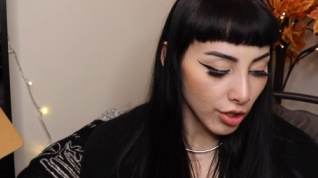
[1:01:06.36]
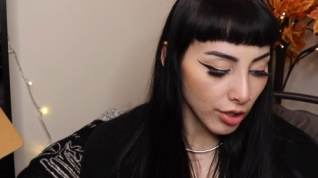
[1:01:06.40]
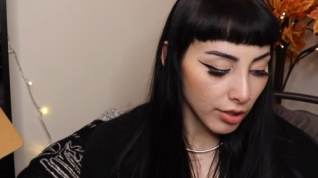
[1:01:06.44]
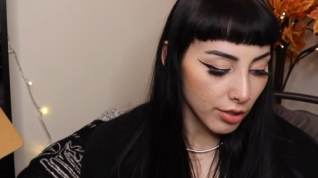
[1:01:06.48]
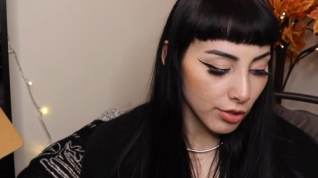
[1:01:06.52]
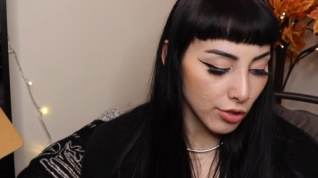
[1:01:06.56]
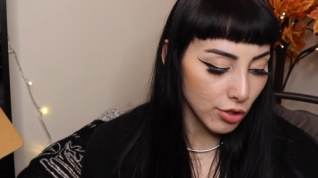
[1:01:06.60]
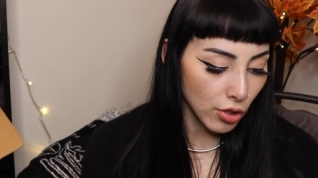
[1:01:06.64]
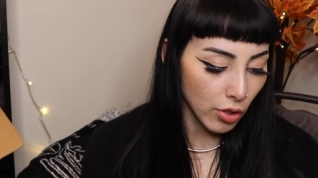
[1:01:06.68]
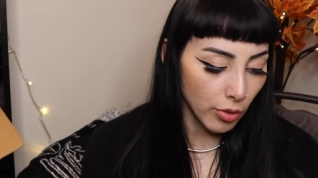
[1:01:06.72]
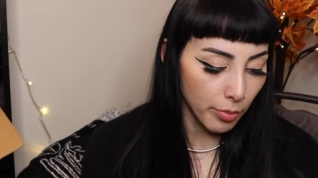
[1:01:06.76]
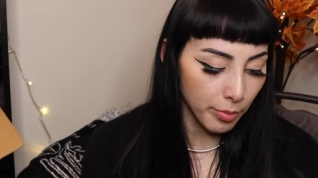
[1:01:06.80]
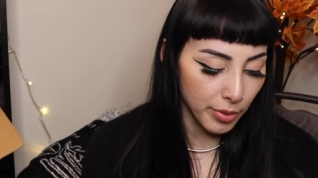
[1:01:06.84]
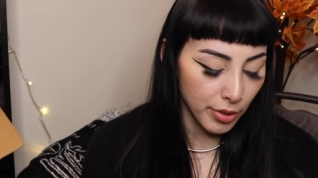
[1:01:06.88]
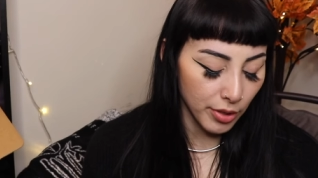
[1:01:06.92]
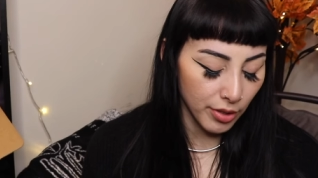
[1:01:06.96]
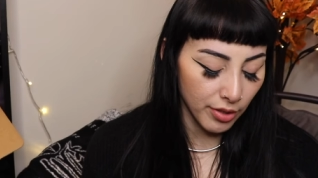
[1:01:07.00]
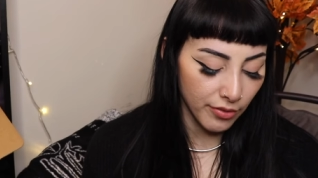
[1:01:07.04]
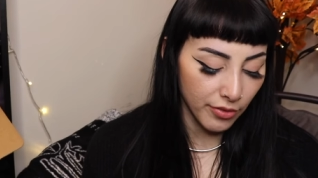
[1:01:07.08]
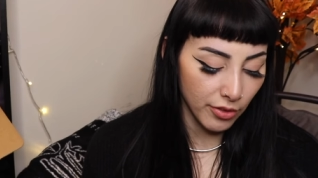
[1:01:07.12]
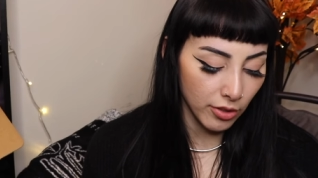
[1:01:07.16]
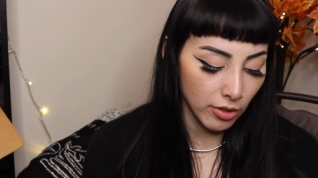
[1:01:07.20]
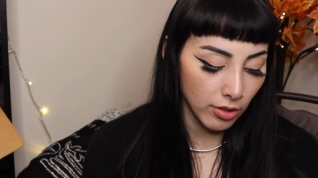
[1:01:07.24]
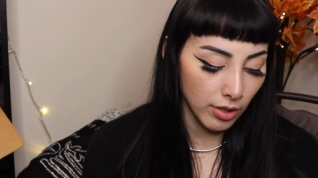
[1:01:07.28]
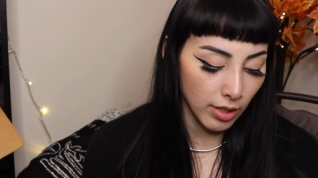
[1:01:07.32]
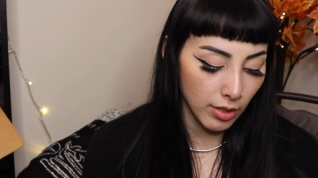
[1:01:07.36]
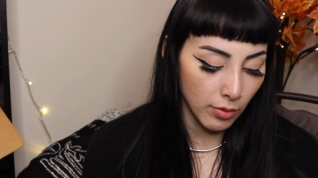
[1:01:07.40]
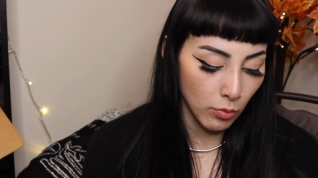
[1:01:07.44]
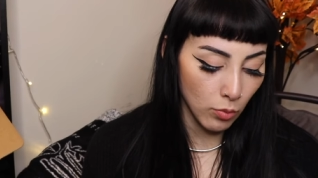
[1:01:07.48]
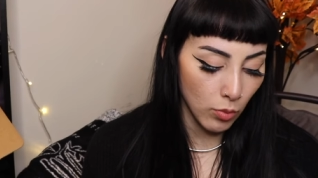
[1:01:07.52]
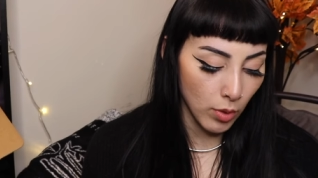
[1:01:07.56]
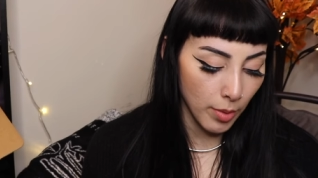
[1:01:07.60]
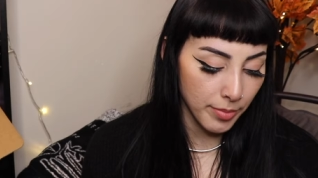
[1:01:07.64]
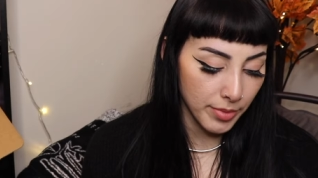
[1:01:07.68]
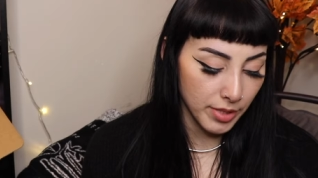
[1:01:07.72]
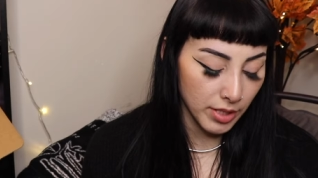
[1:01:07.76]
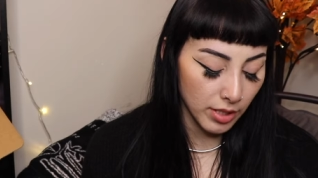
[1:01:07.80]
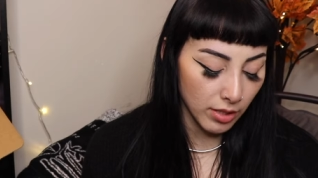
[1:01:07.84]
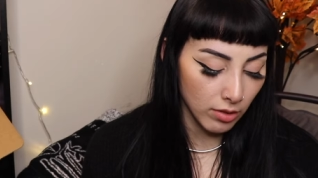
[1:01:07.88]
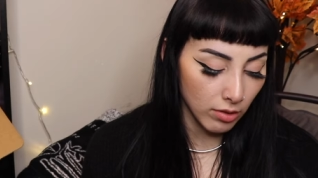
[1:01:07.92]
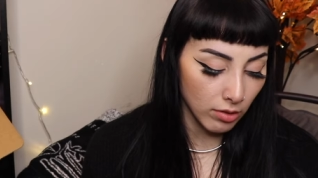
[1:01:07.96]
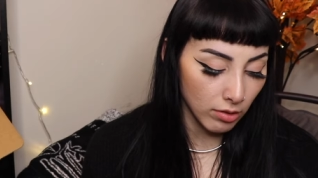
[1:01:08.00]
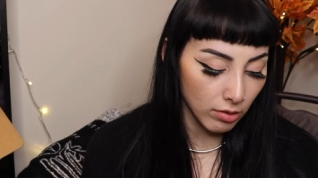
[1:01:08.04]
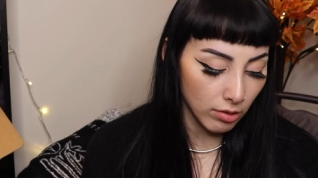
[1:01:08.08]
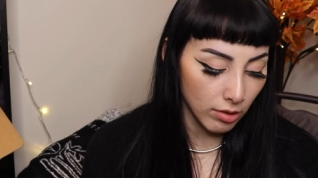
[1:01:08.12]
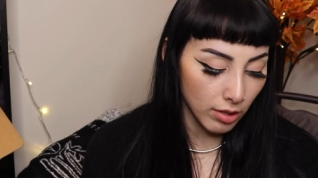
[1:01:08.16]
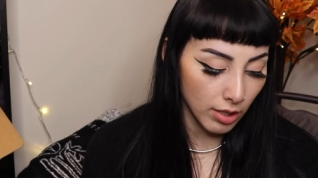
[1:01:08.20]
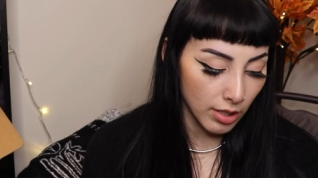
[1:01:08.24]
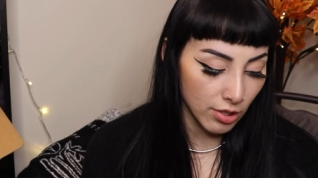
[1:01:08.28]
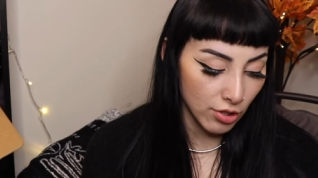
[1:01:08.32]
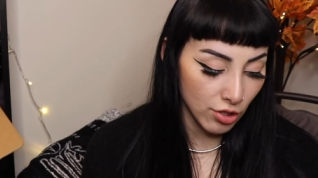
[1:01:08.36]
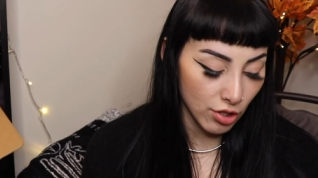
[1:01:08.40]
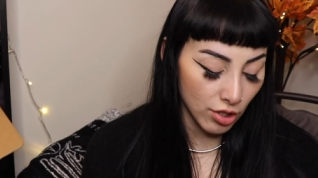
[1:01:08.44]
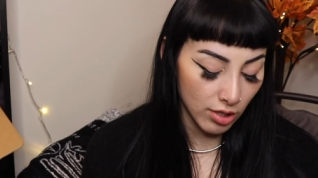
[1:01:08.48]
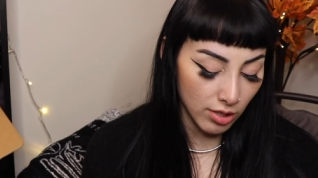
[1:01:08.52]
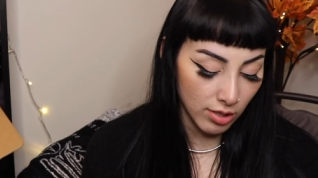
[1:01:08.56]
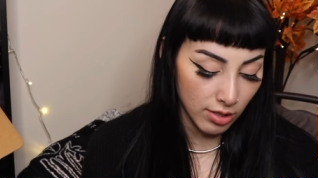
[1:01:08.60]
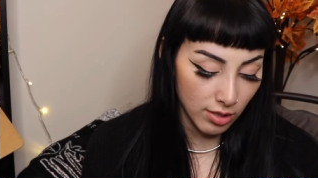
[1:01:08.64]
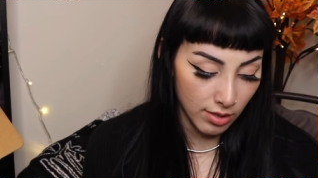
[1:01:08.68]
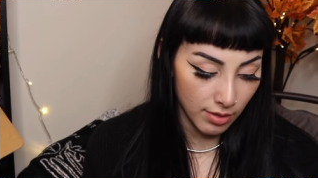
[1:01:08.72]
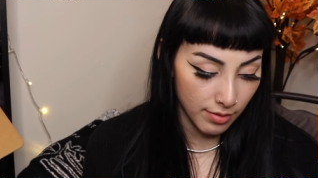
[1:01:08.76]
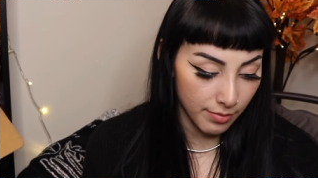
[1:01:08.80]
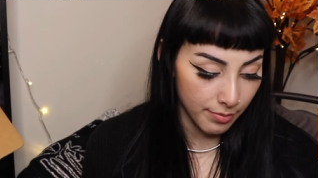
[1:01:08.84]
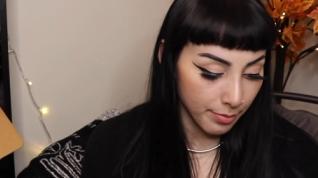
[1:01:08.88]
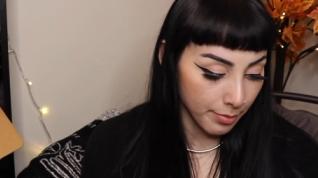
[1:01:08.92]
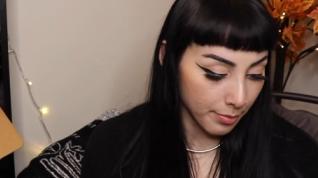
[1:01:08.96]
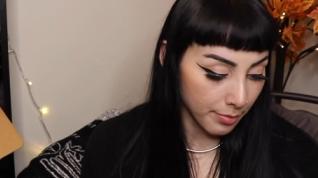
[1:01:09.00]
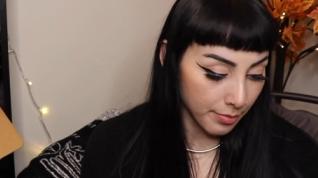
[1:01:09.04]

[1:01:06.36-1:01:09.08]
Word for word: looks so beautiful and whimsical and just